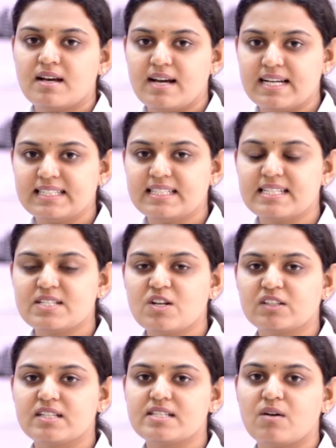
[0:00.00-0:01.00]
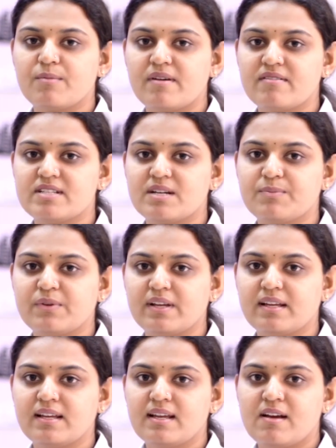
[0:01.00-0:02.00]
Hi, this is Dr. Sowmya
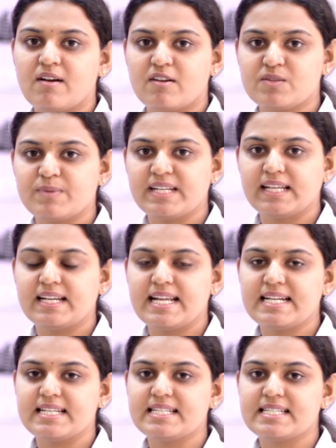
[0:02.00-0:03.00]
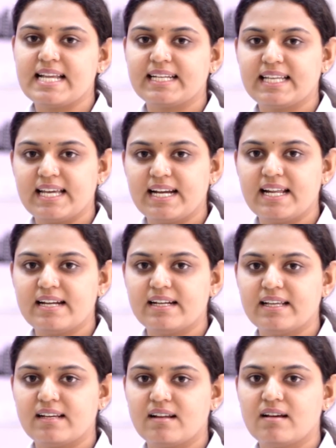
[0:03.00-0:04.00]
Vijapure, cosmetic dentist at Care
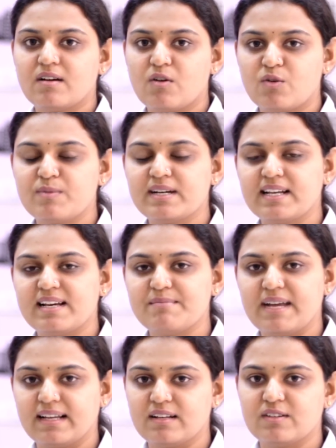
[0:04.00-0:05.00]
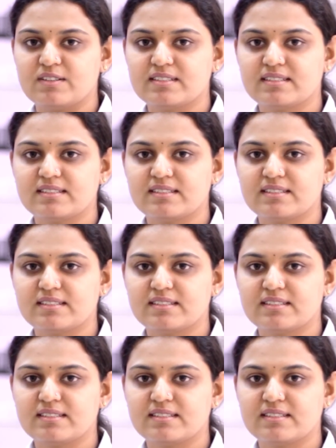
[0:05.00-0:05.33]
Dentate, Koramangala, Bangalore.